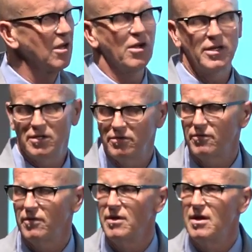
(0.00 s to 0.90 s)
kind
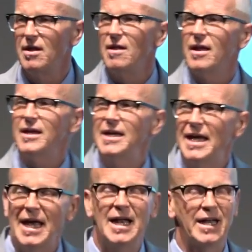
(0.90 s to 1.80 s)
of
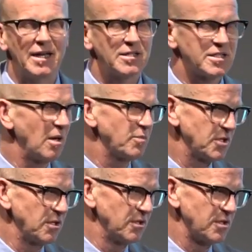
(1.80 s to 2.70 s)
killing
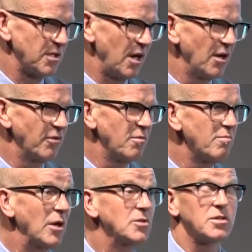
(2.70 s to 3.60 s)
substance over
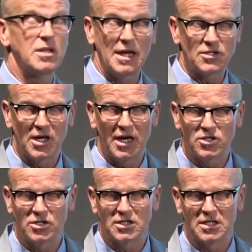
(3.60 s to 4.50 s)
most of the
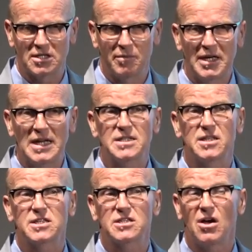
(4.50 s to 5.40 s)
education system. It is
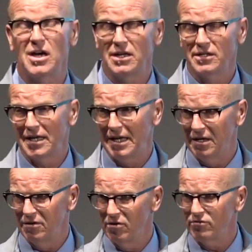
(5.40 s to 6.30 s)
the silent
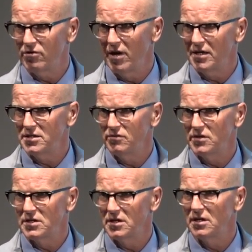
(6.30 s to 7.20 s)
killer of
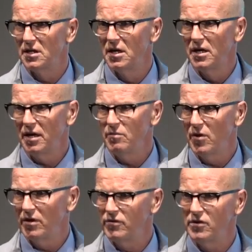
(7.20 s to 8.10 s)
creativity, in
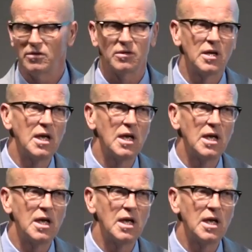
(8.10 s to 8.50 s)
my view.